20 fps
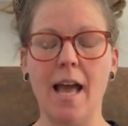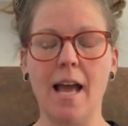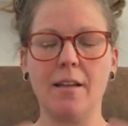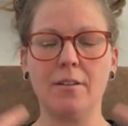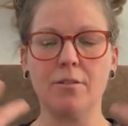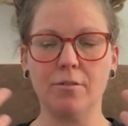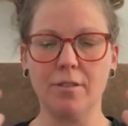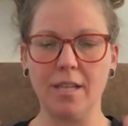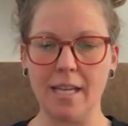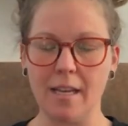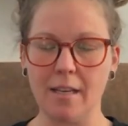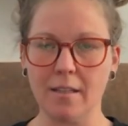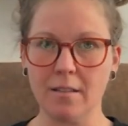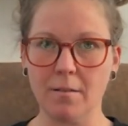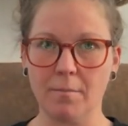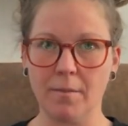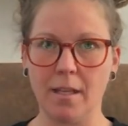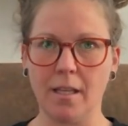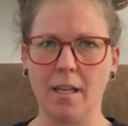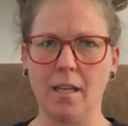As you're taking
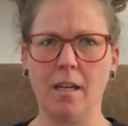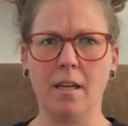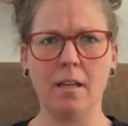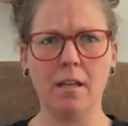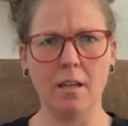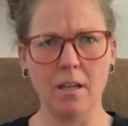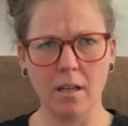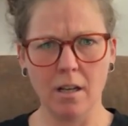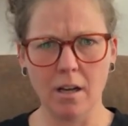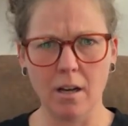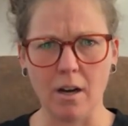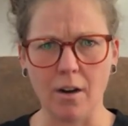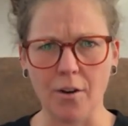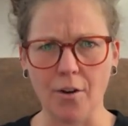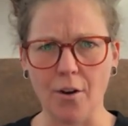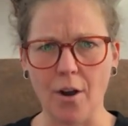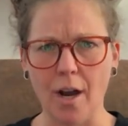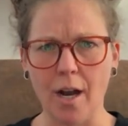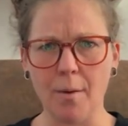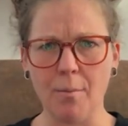something in, are
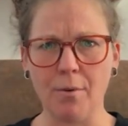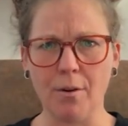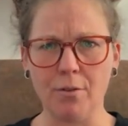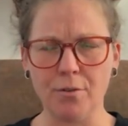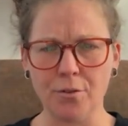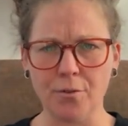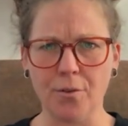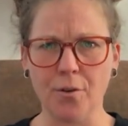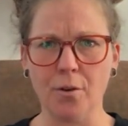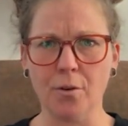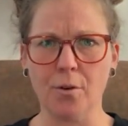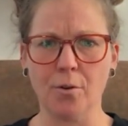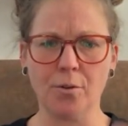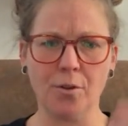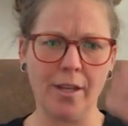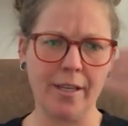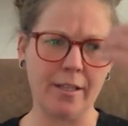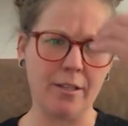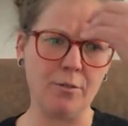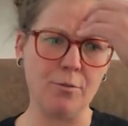your eyebrows furrowed
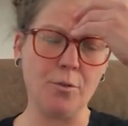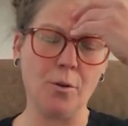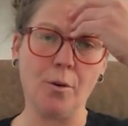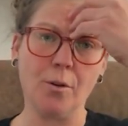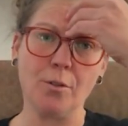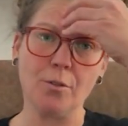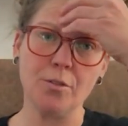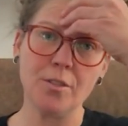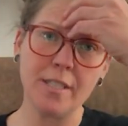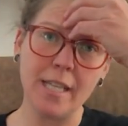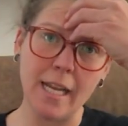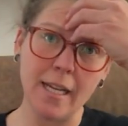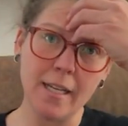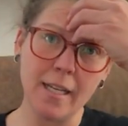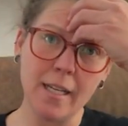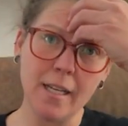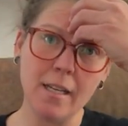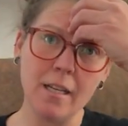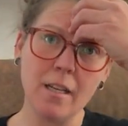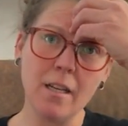like you don't understand
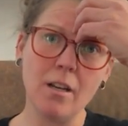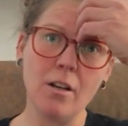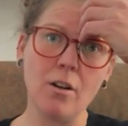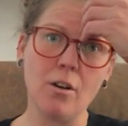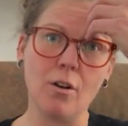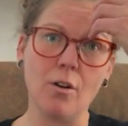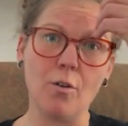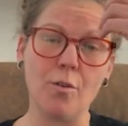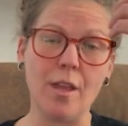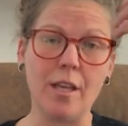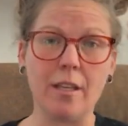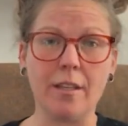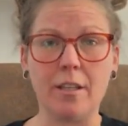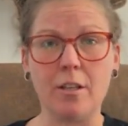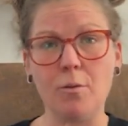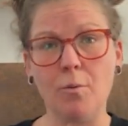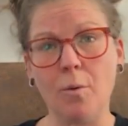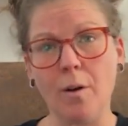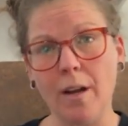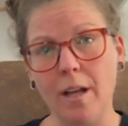it, or that like
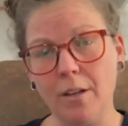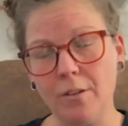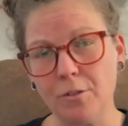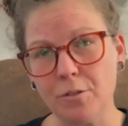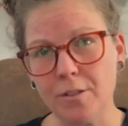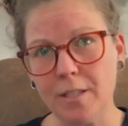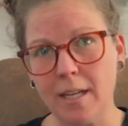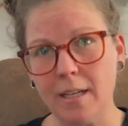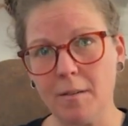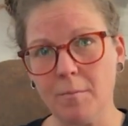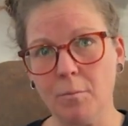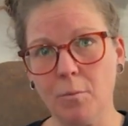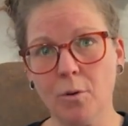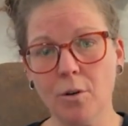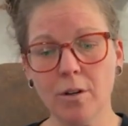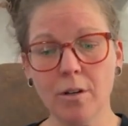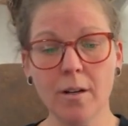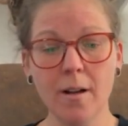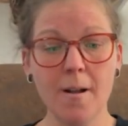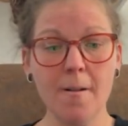you want to understand it
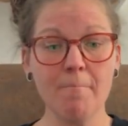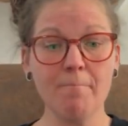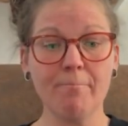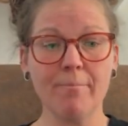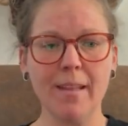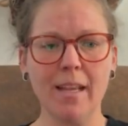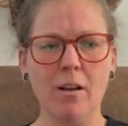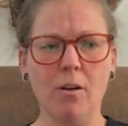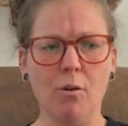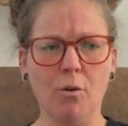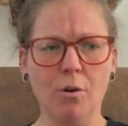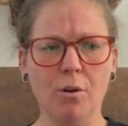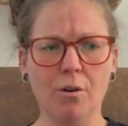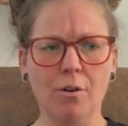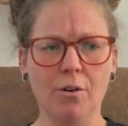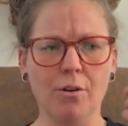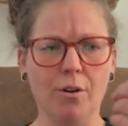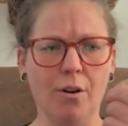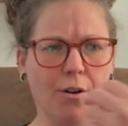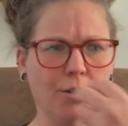more?
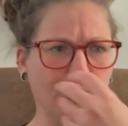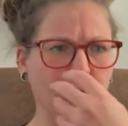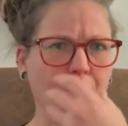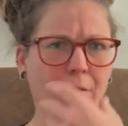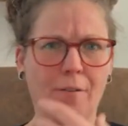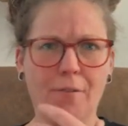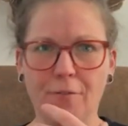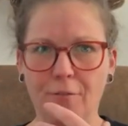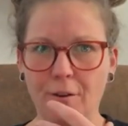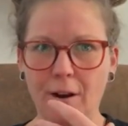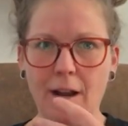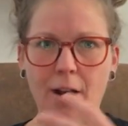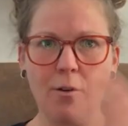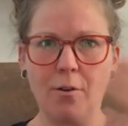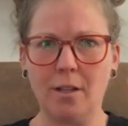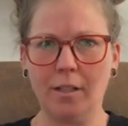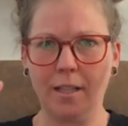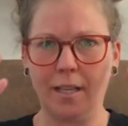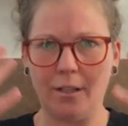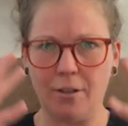Or do you have a frown
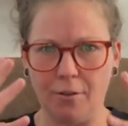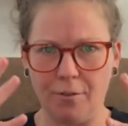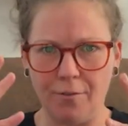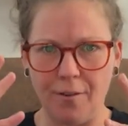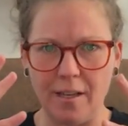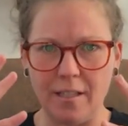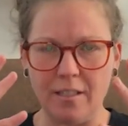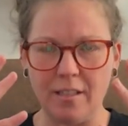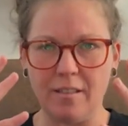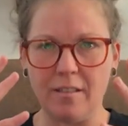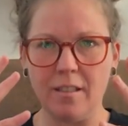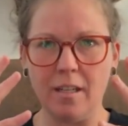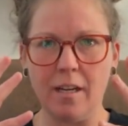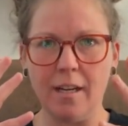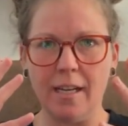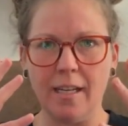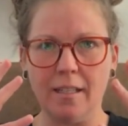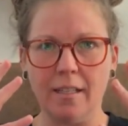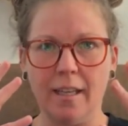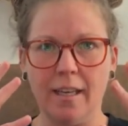and like your face is
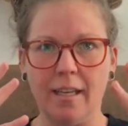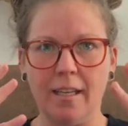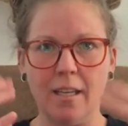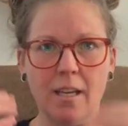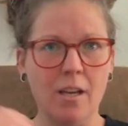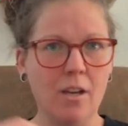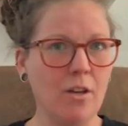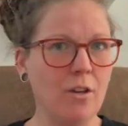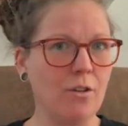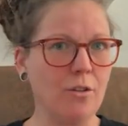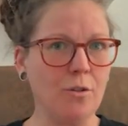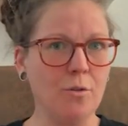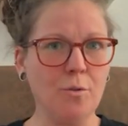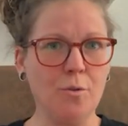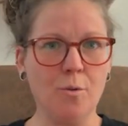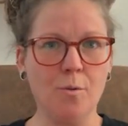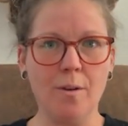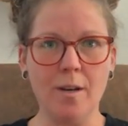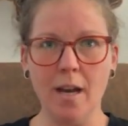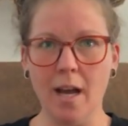tight, like you
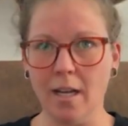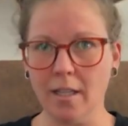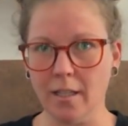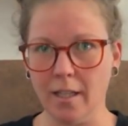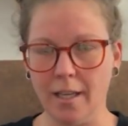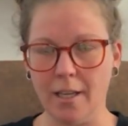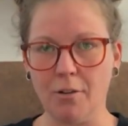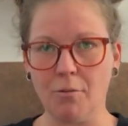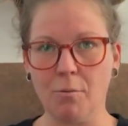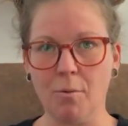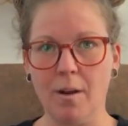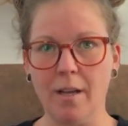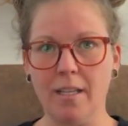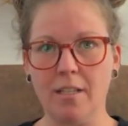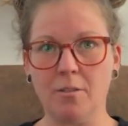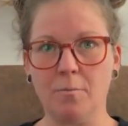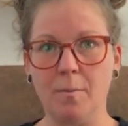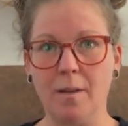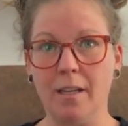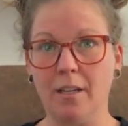do not like what
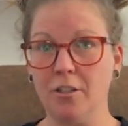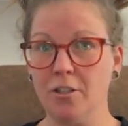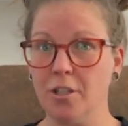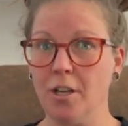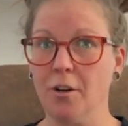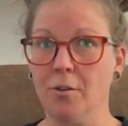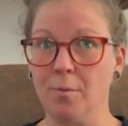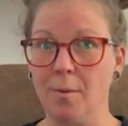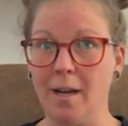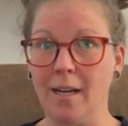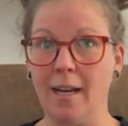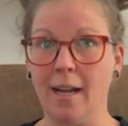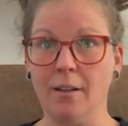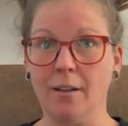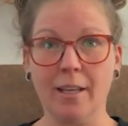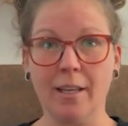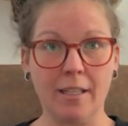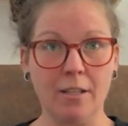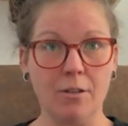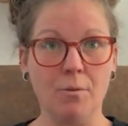is being shared right now,
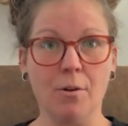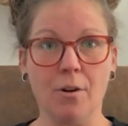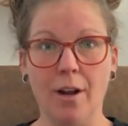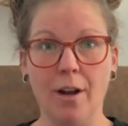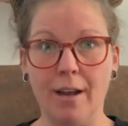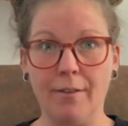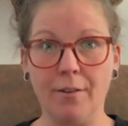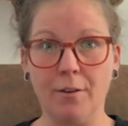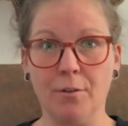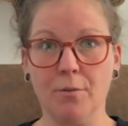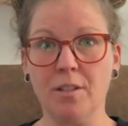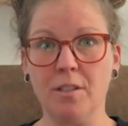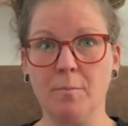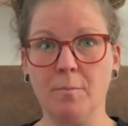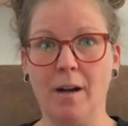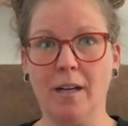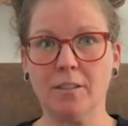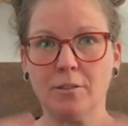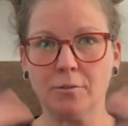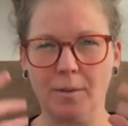like you are having a
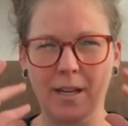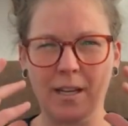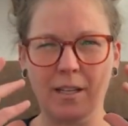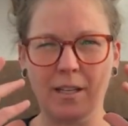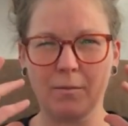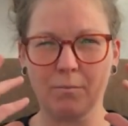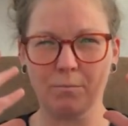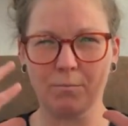response, right?